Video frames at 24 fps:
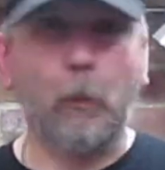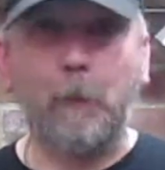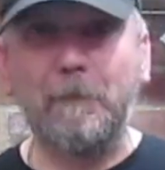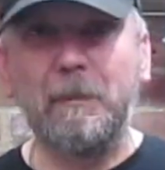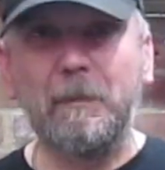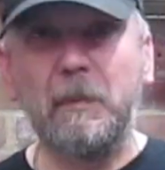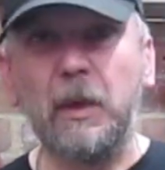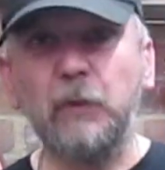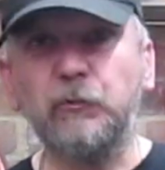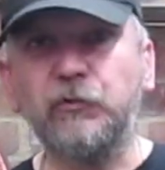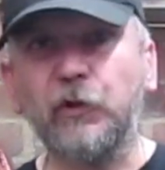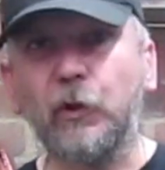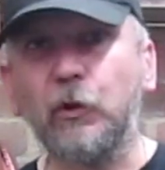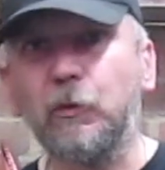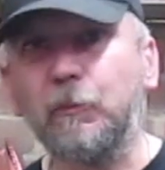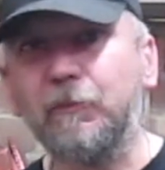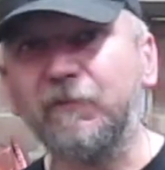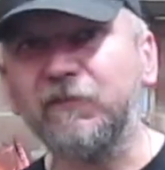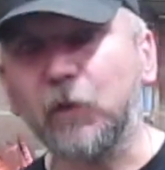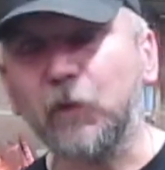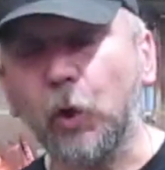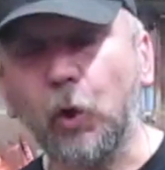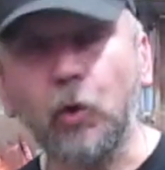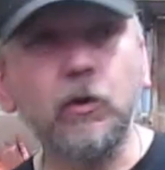moto
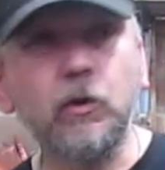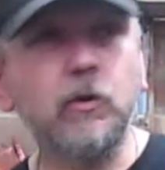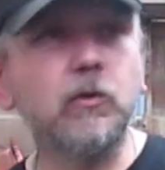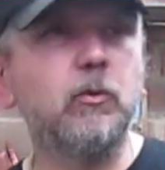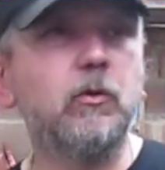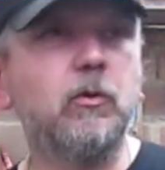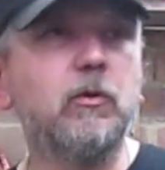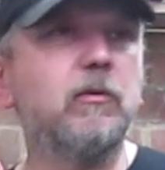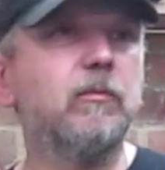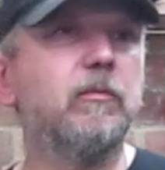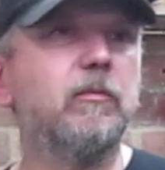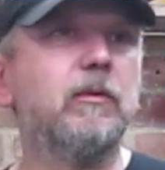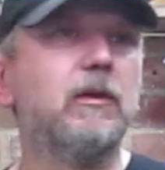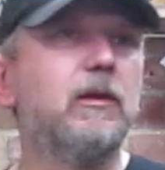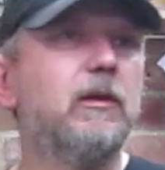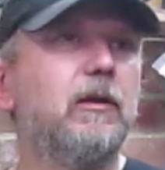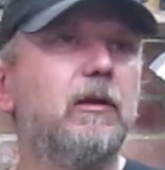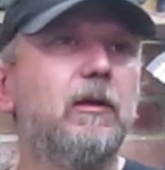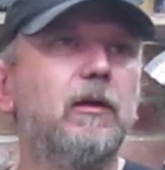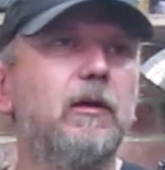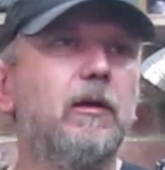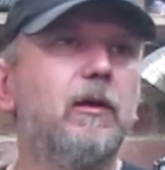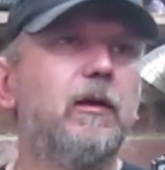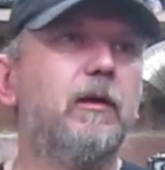vlog, or
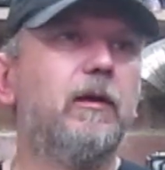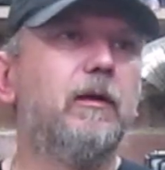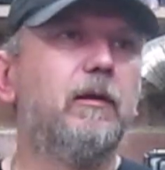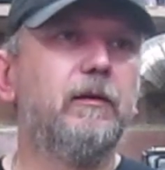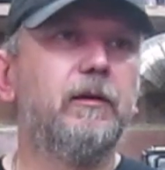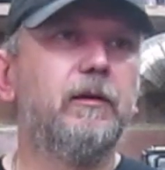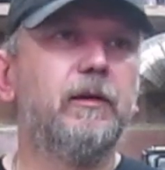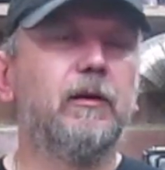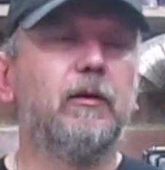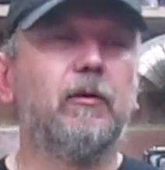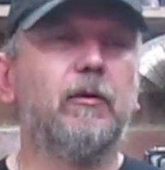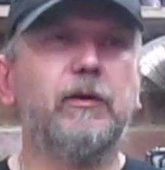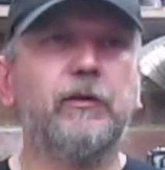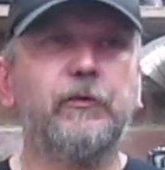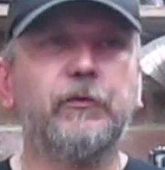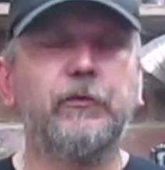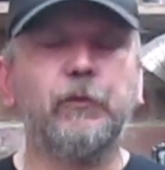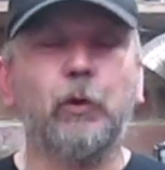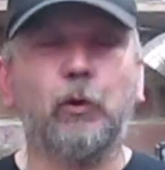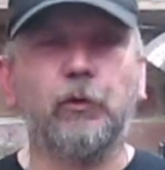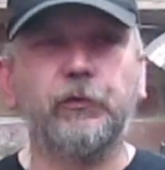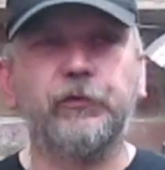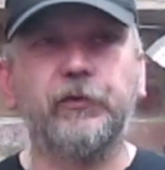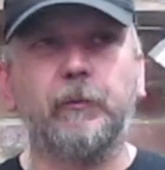it's
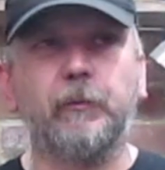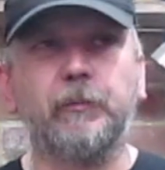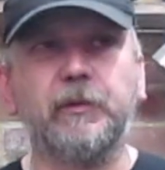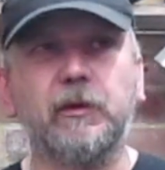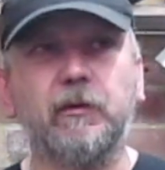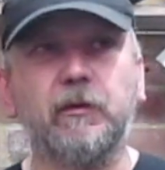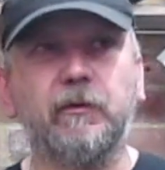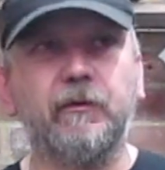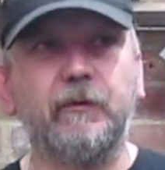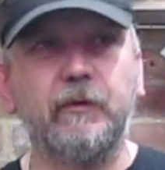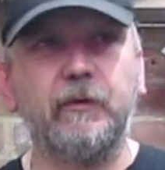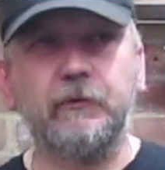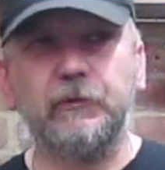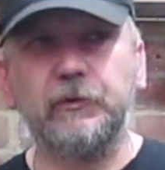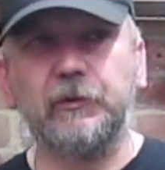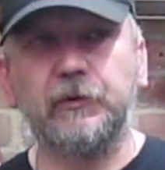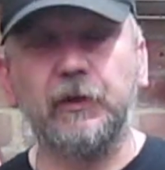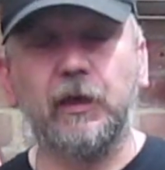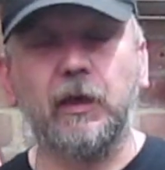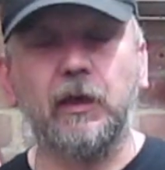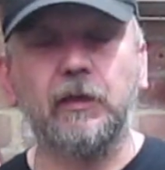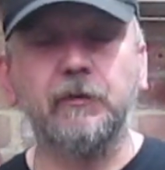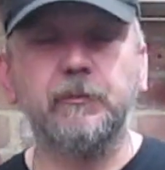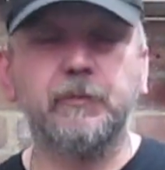not something I've ever
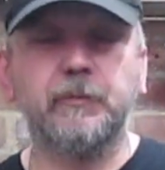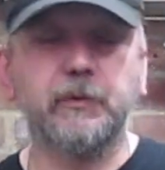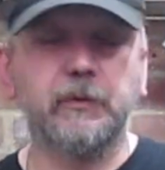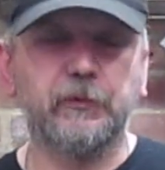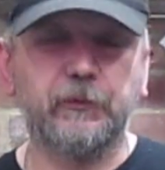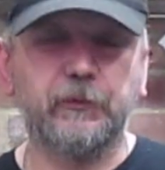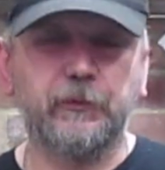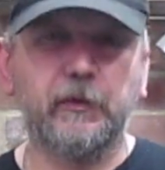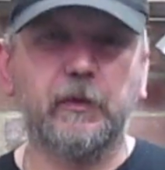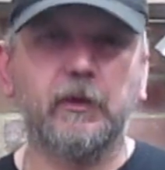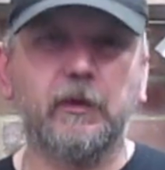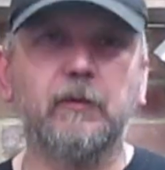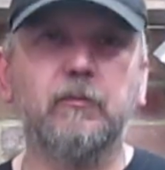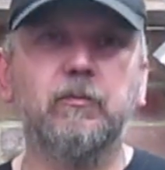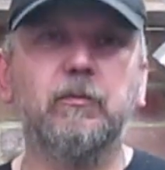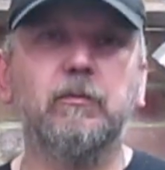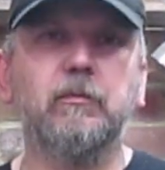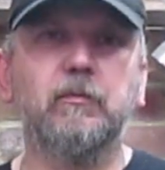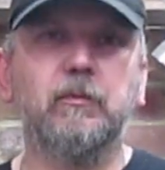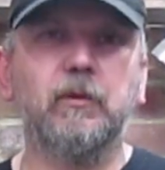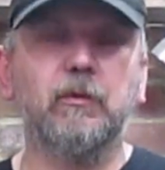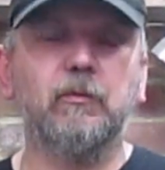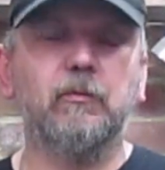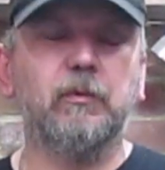done, but
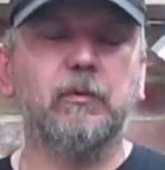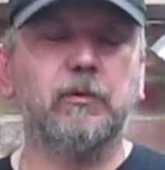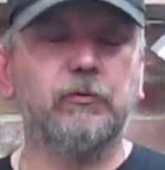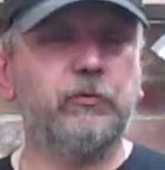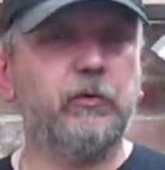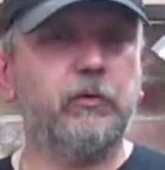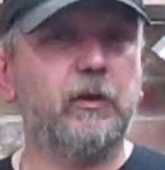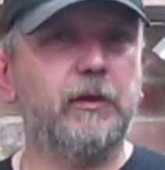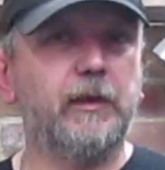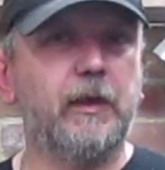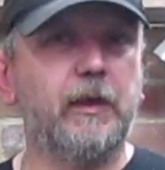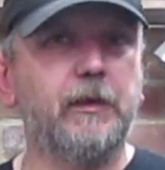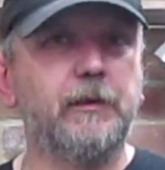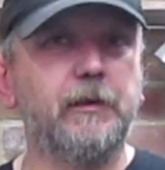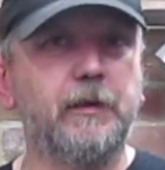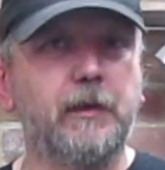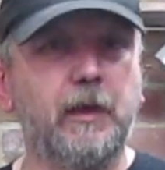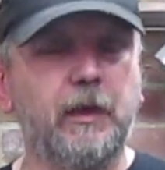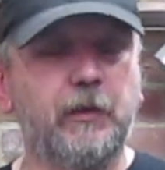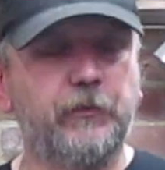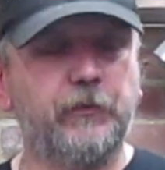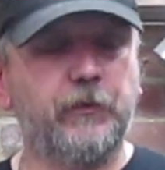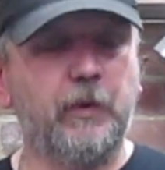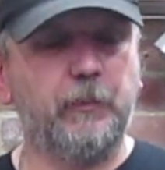we'll try that in the
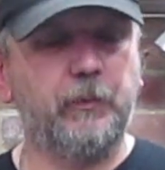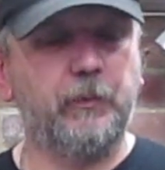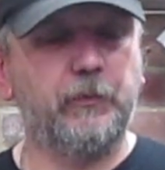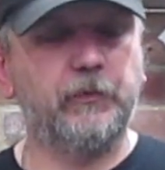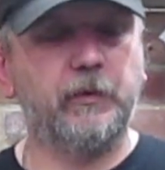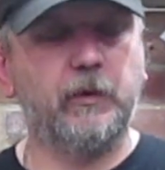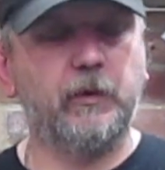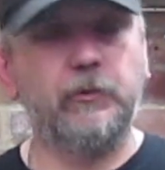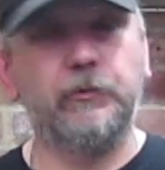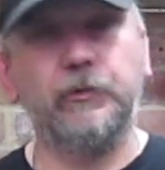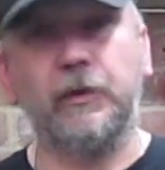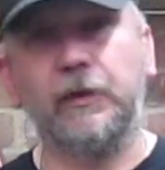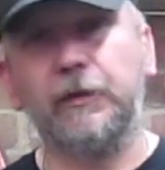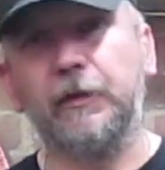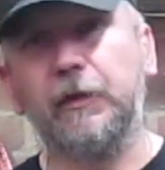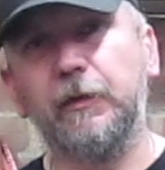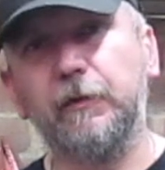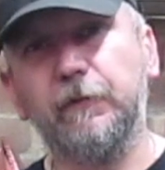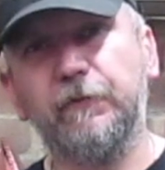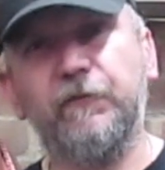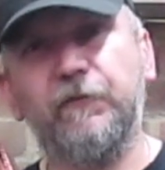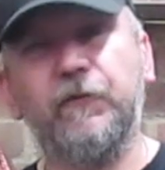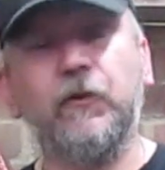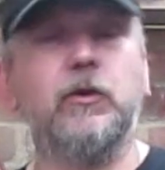next episode, and
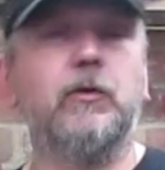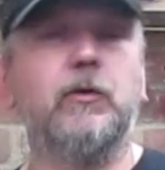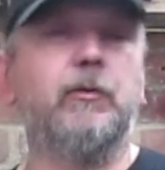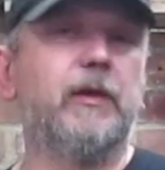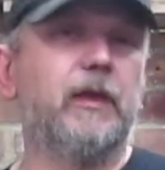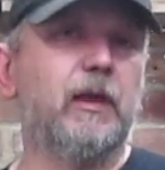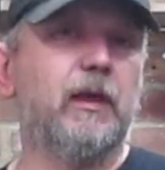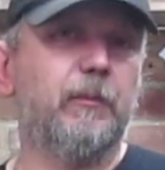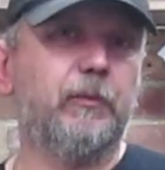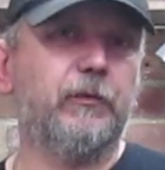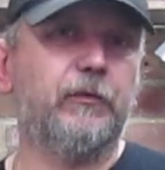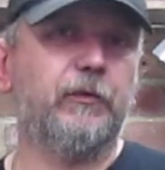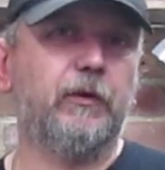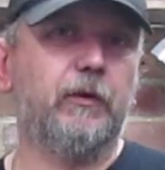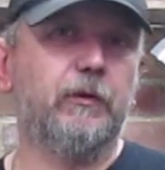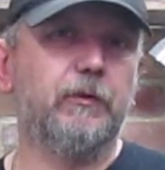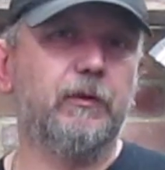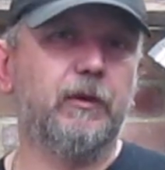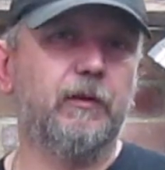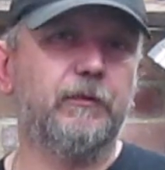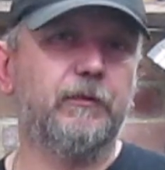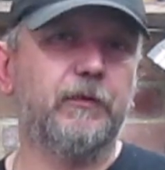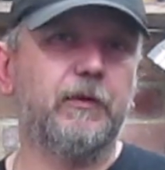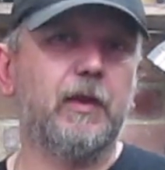then the following episode
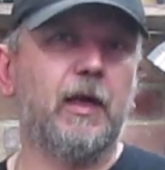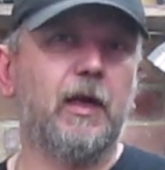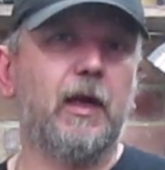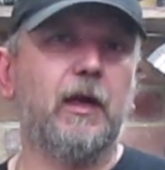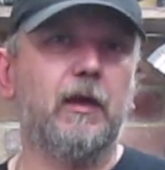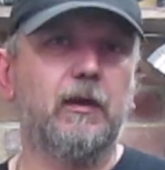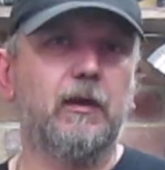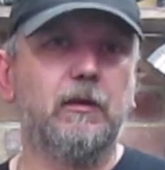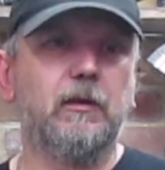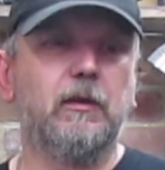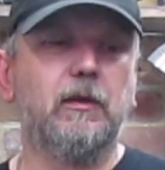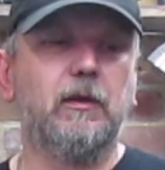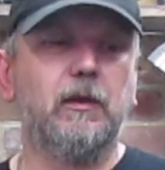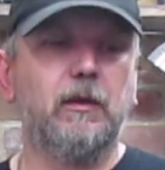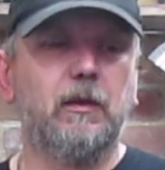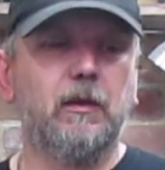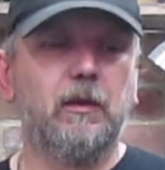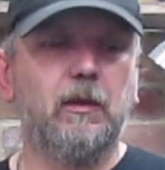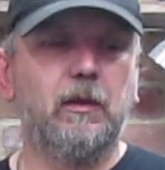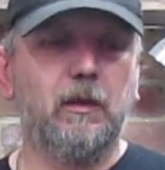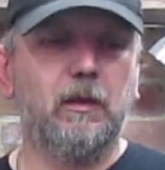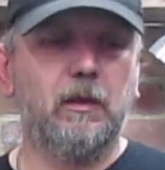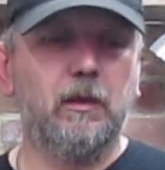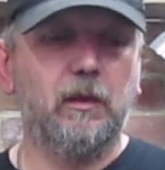after that,
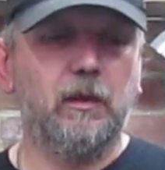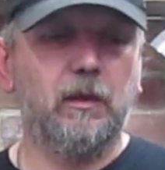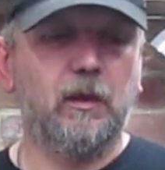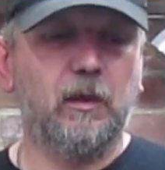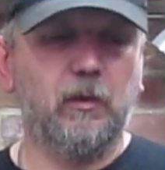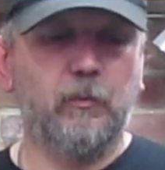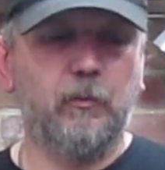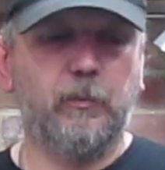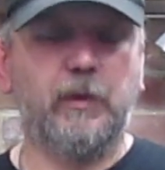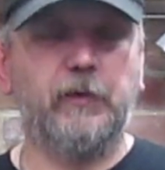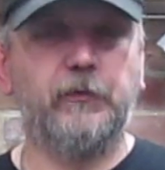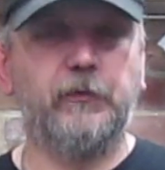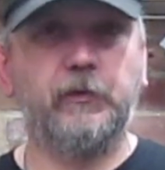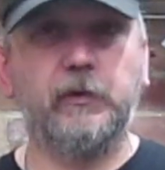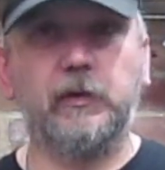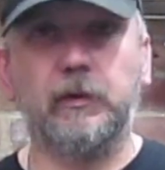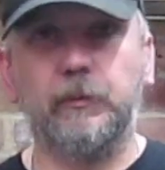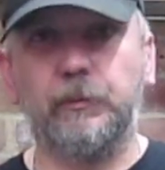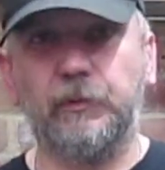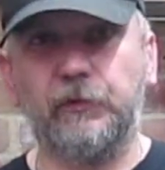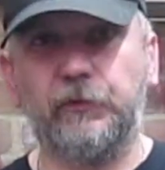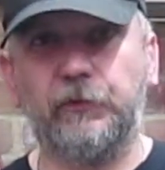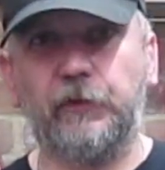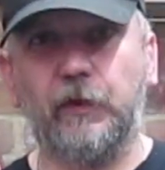I'll
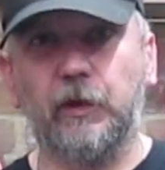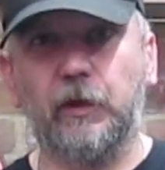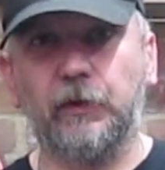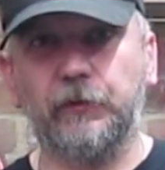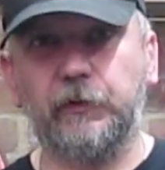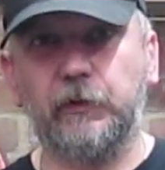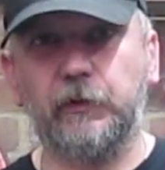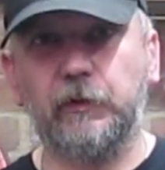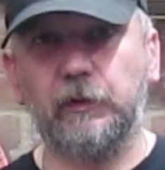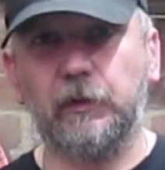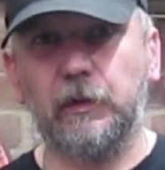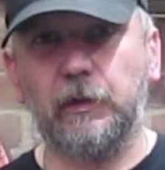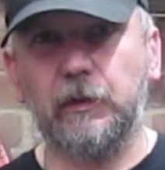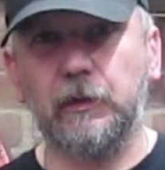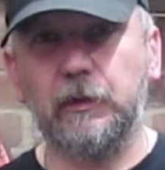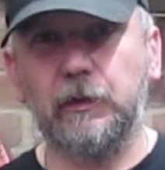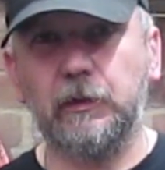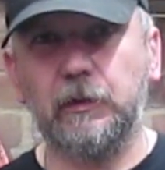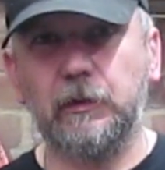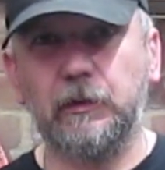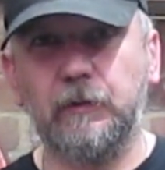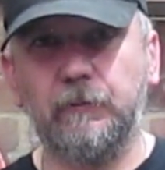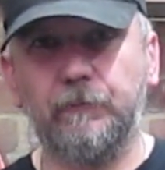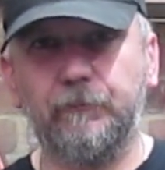basically be starting
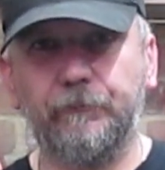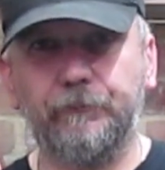the